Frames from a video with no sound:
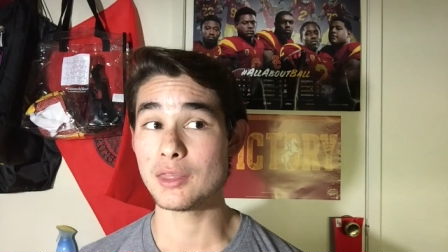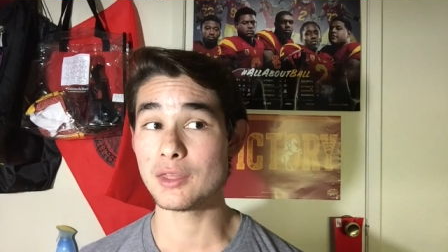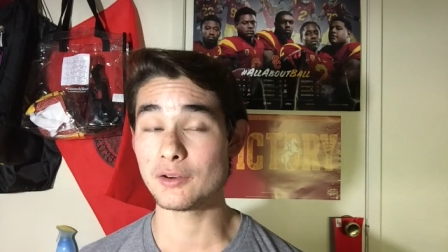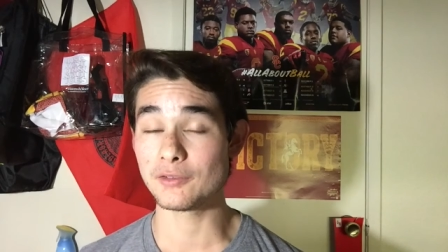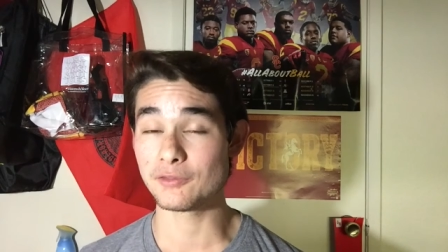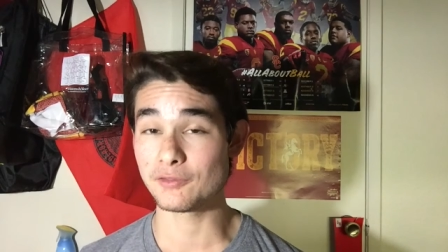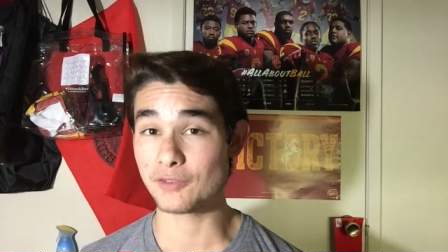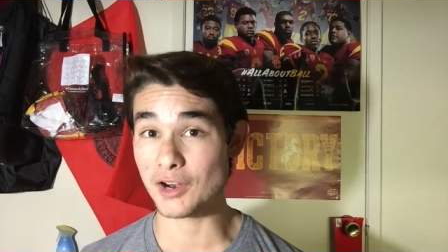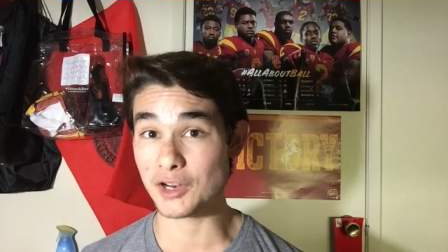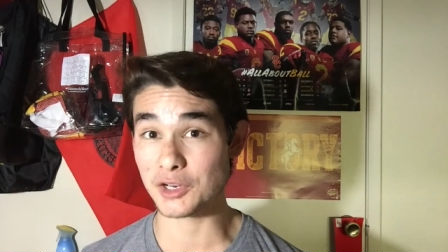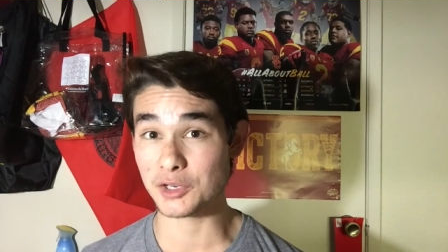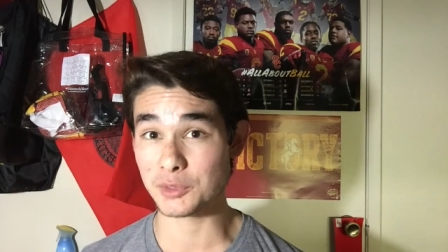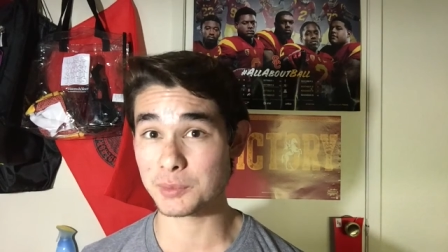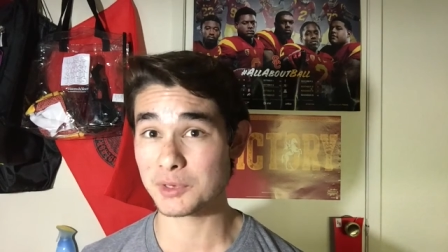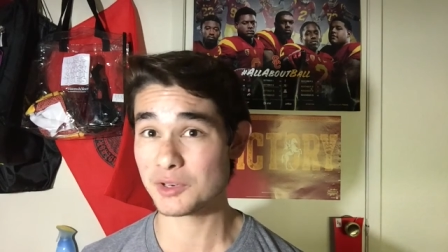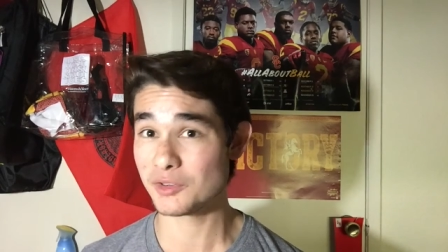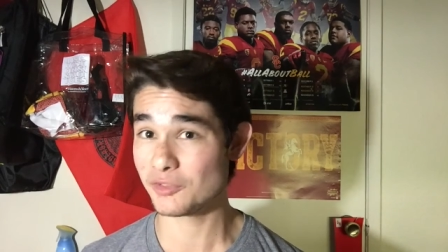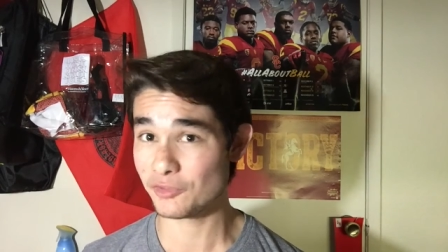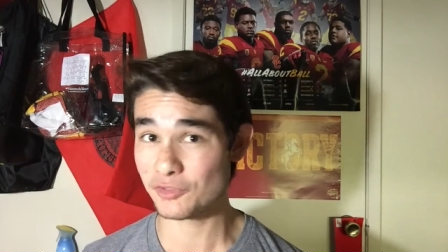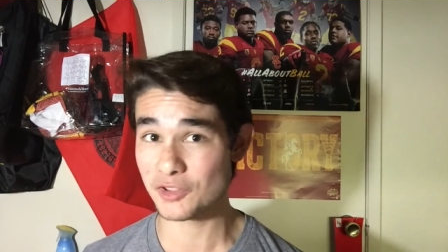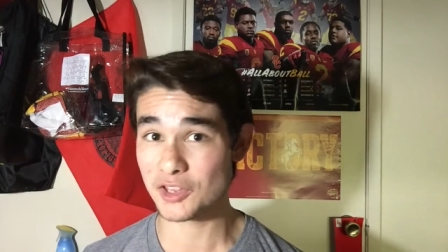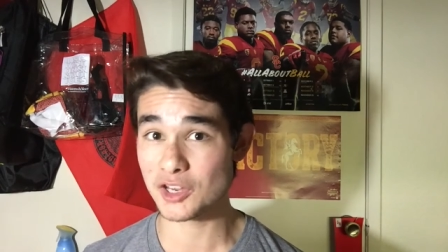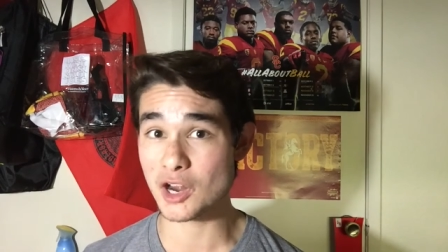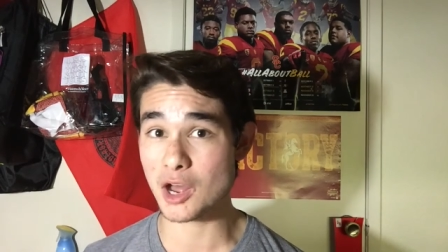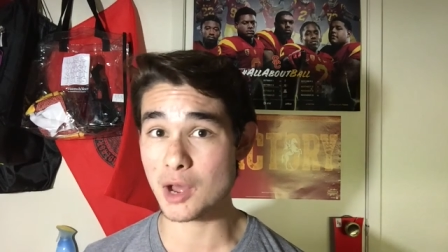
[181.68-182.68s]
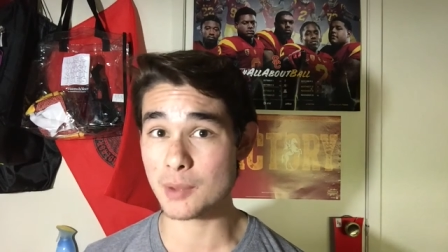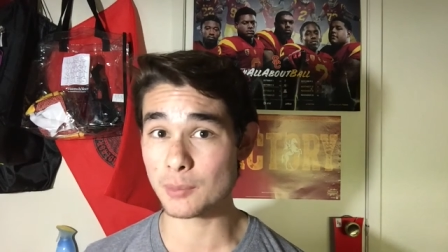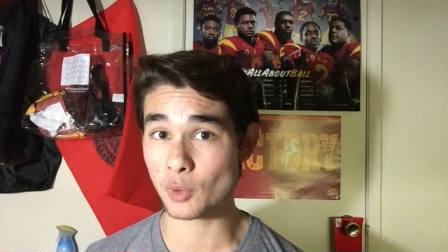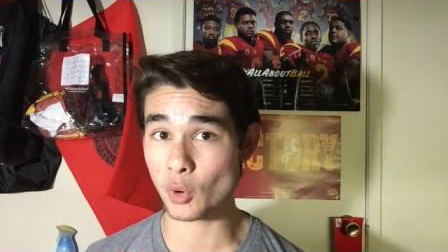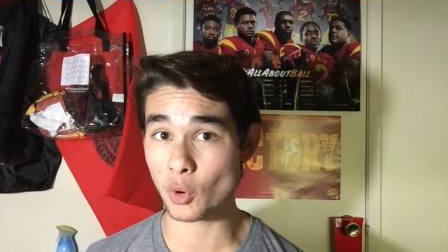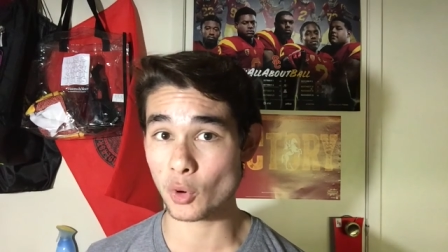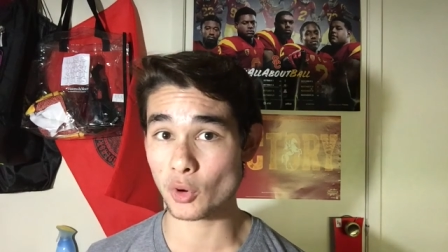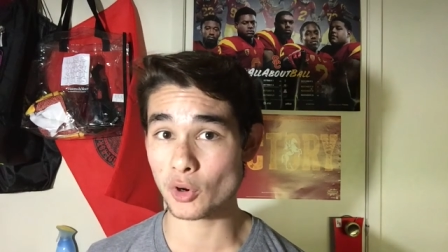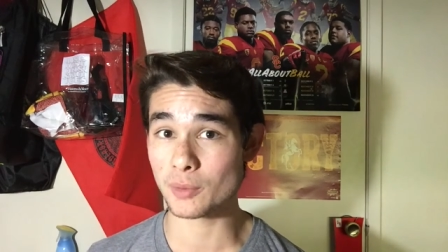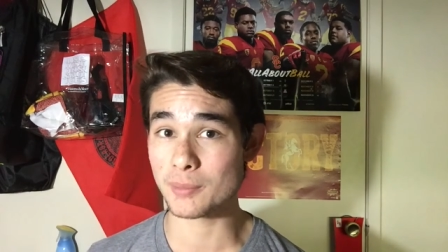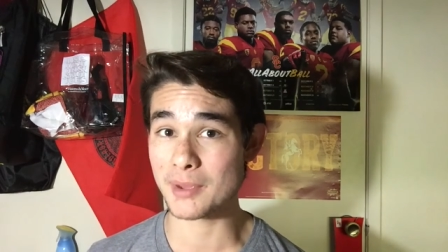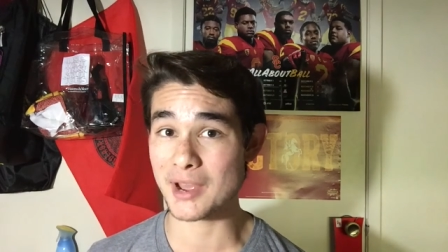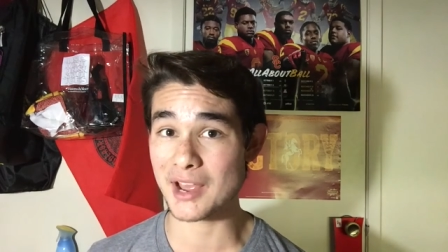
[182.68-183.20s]
their freshman phenom
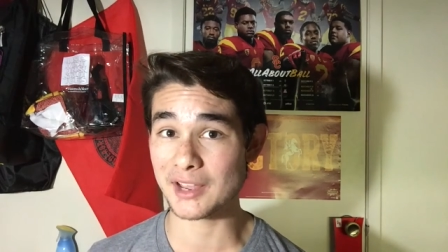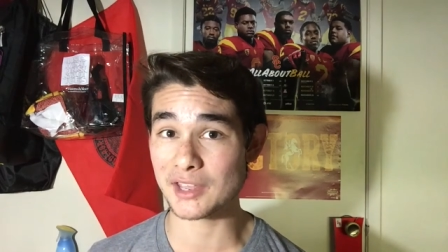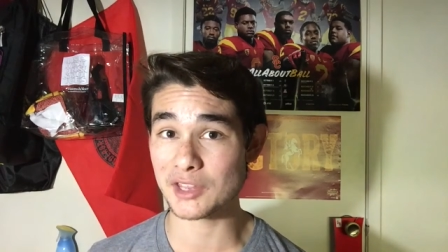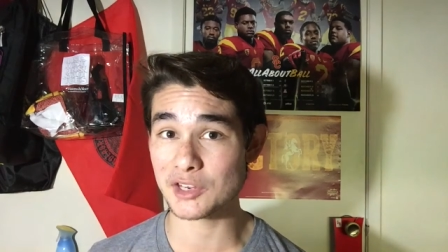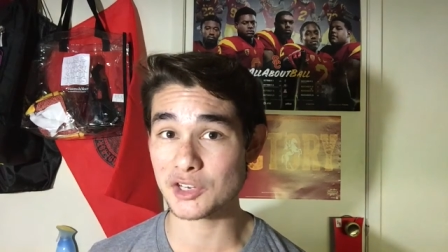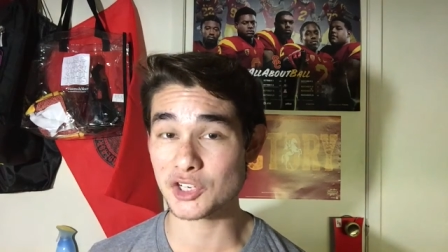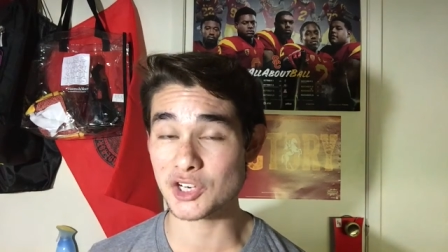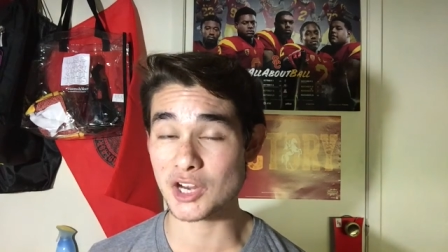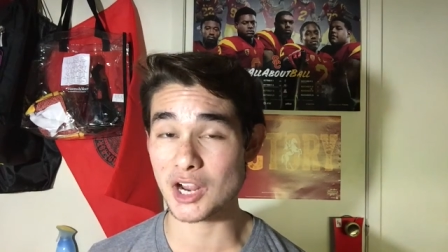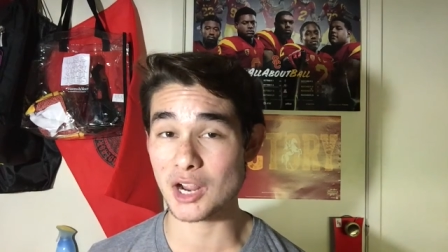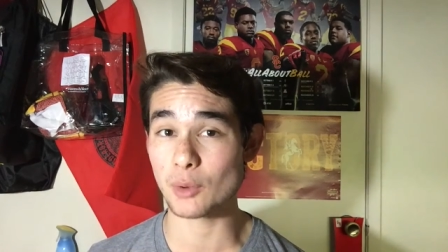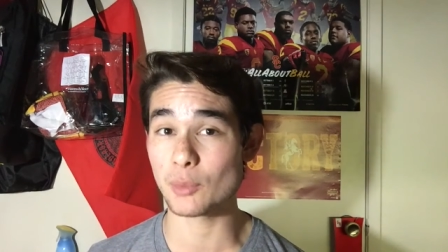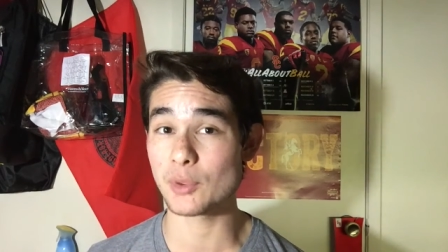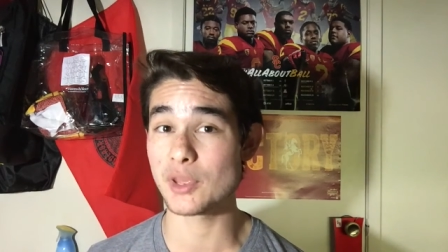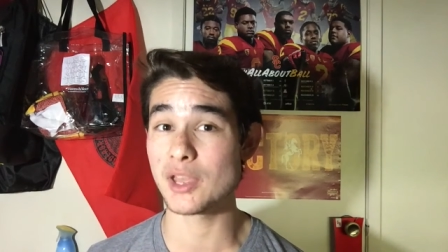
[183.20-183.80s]
quarterback in check.